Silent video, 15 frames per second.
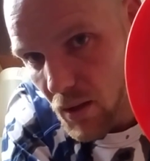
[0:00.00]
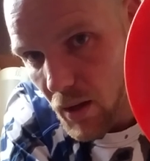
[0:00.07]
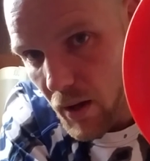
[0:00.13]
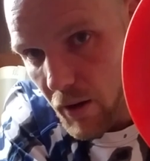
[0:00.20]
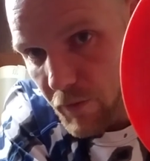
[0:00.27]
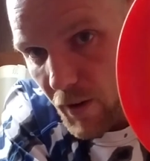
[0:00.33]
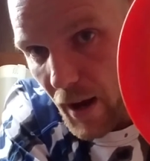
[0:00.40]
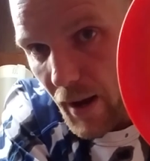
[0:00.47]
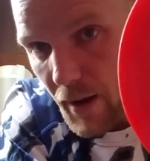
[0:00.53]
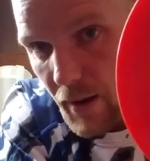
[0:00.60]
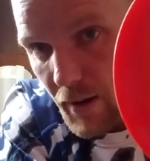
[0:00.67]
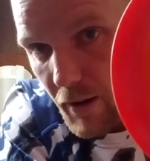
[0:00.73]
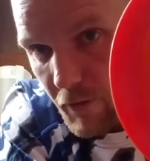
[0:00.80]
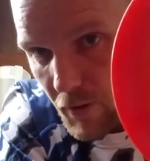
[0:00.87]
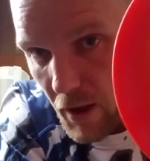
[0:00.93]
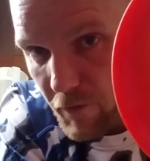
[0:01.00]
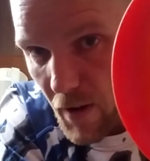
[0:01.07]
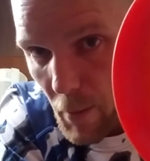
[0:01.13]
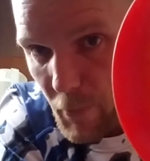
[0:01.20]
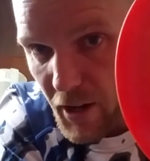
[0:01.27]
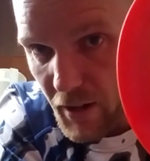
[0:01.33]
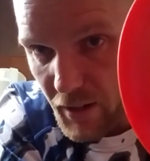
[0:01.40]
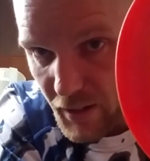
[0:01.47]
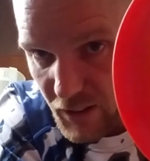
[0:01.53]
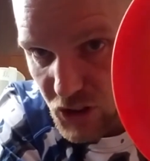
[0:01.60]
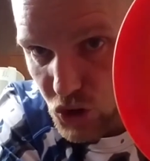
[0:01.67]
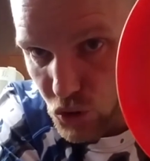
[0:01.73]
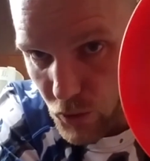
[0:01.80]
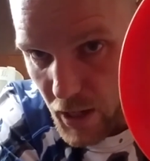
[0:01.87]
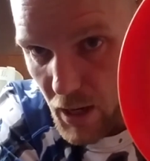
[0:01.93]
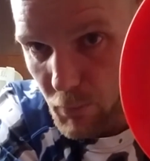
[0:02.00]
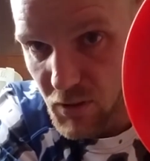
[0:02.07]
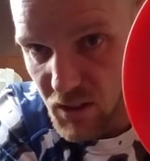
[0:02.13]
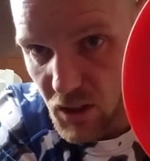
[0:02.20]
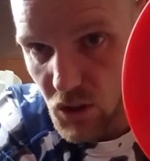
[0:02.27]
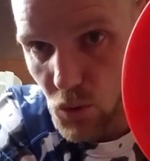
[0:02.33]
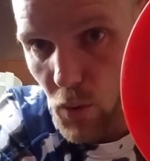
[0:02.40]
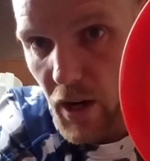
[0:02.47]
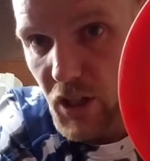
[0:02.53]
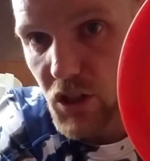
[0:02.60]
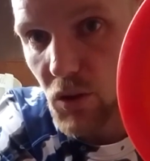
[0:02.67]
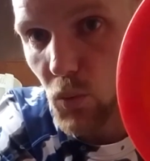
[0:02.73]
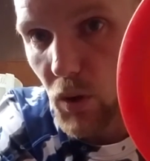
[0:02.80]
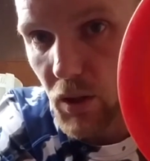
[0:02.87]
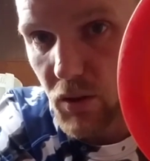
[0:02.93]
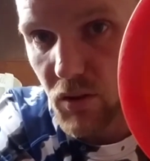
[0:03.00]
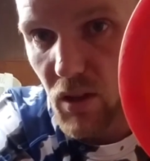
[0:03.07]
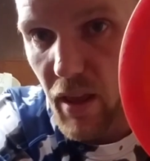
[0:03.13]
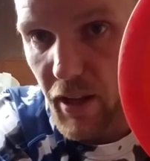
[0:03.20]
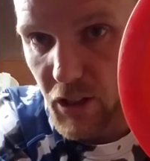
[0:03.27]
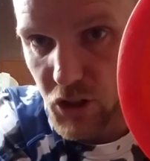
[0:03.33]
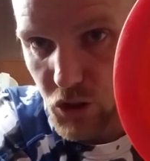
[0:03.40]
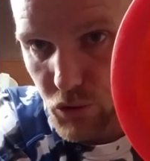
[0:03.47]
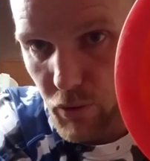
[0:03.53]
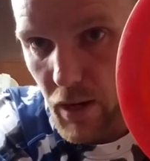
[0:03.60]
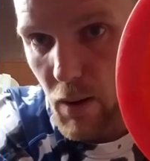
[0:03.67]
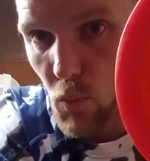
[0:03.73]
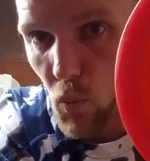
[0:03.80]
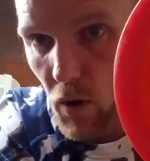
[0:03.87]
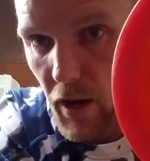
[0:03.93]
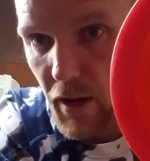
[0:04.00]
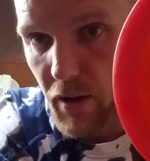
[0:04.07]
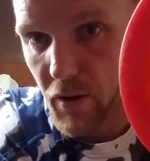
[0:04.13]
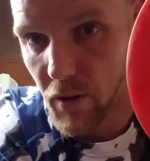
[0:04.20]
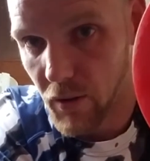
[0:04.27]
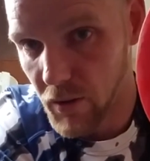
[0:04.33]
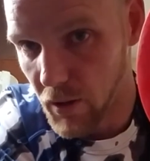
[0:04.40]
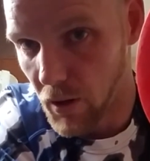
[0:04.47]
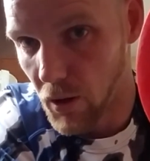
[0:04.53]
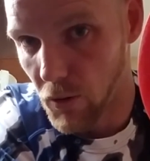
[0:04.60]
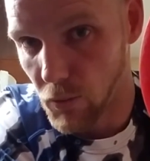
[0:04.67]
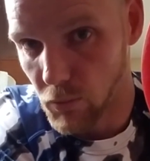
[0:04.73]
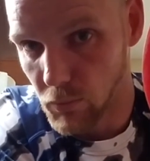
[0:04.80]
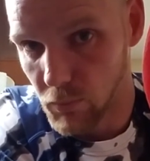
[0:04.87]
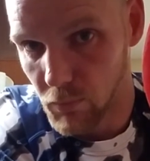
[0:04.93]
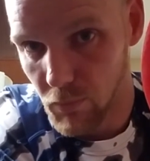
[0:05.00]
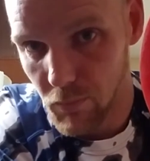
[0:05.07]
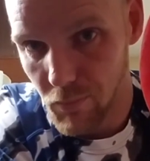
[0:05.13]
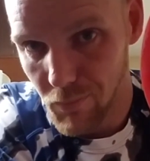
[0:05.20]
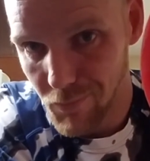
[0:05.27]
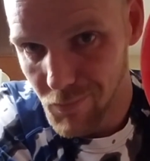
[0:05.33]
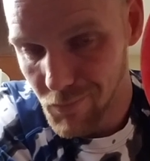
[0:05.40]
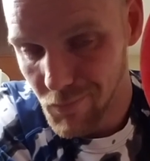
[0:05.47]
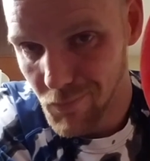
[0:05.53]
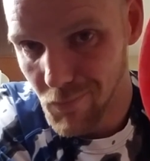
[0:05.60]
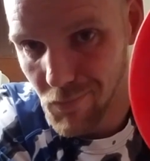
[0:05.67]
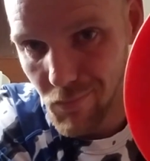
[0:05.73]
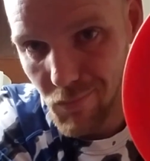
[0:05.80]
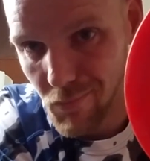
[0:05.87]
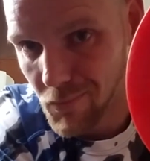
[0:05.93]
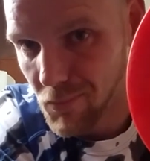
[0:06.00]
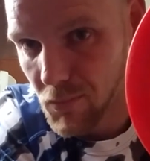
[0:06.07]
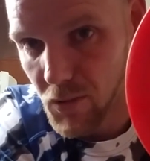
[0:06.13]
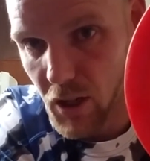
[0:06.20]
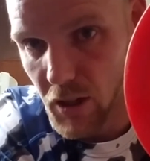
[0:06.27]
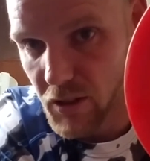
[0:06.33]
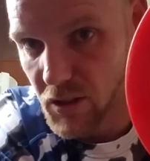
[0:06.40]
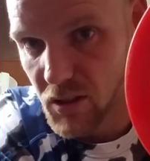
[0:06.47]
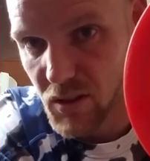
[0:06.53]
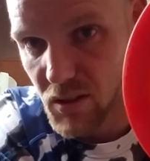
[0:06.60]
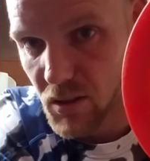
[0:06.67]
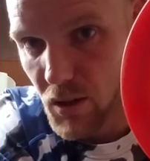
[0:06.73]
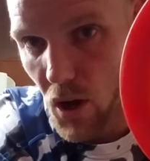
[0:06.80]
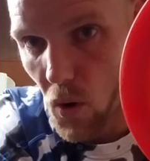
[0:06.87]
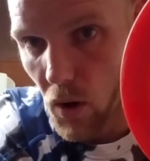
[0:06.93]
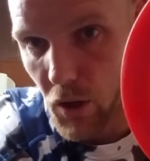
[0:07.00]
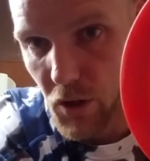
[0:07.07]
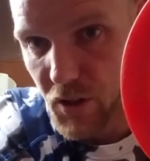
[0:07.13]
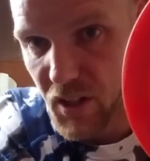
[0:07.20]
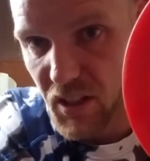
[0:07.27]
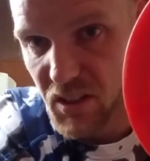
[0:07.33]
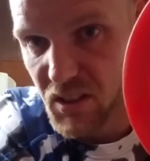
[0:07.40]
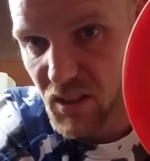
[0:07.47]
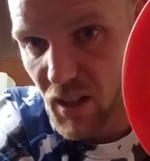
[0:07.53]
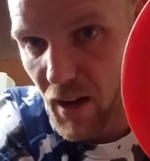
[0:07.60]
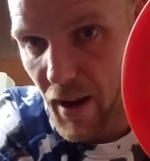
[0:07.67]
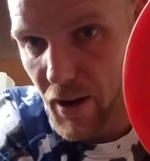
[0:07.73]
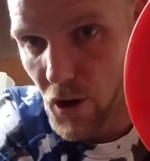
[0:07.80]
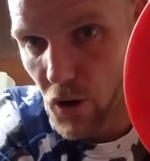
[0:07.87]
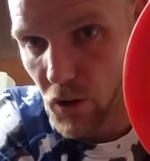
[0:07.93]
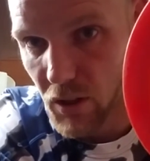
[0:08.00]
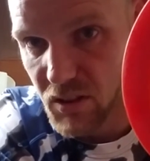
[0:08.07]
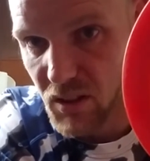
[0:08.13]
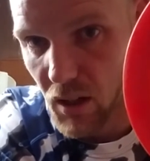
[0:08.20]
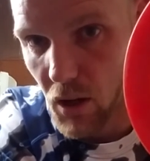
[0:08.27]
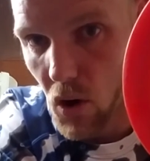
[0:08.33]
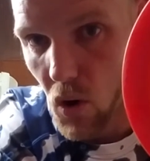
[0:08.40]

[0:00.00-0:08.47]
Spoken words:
if I'm in an extreme situation with extreme wind, you know, there's no other disc that I know that's going to